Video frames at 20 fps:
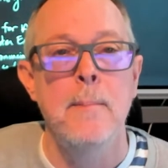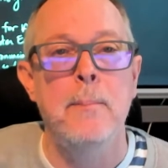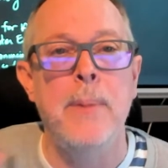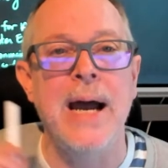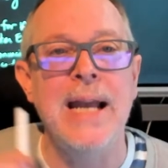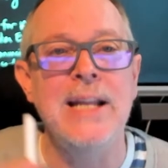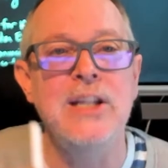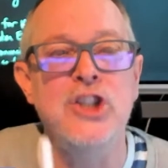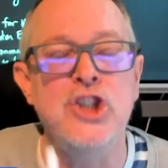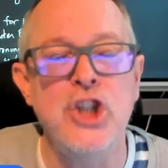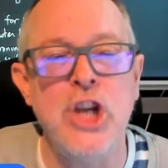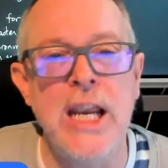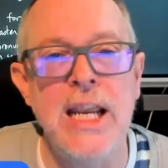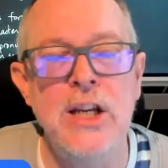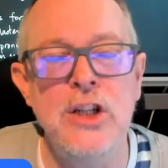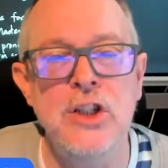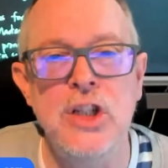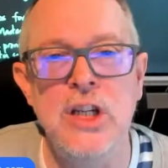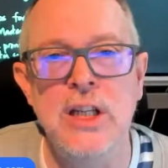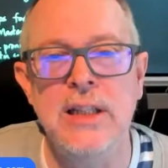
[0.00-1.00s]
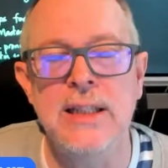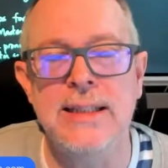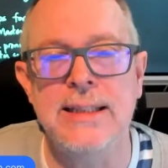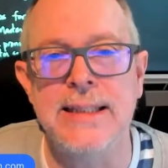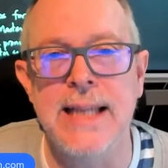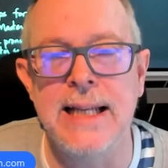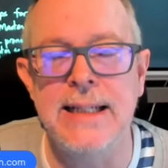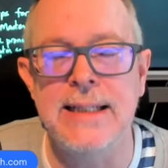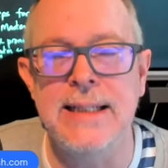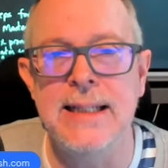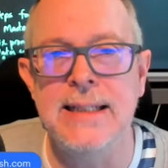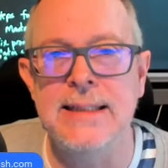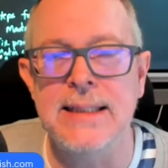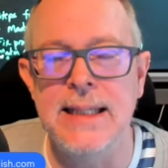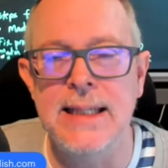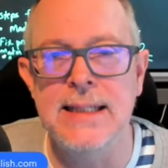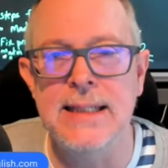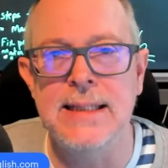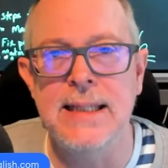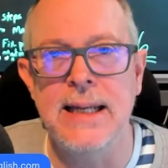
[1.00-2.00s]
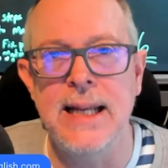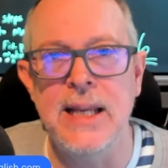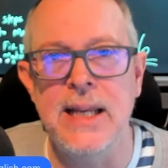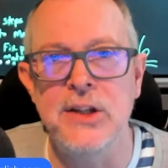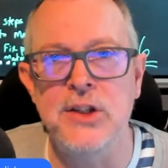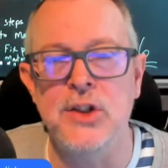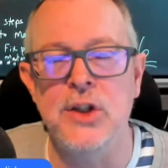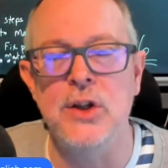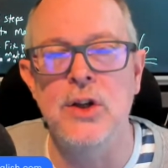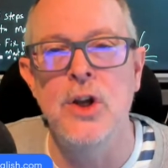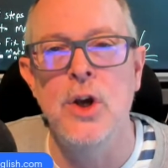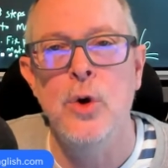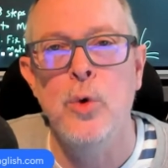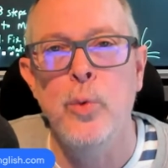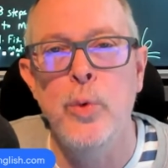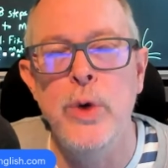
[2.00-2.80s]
By changing the sentence intonation,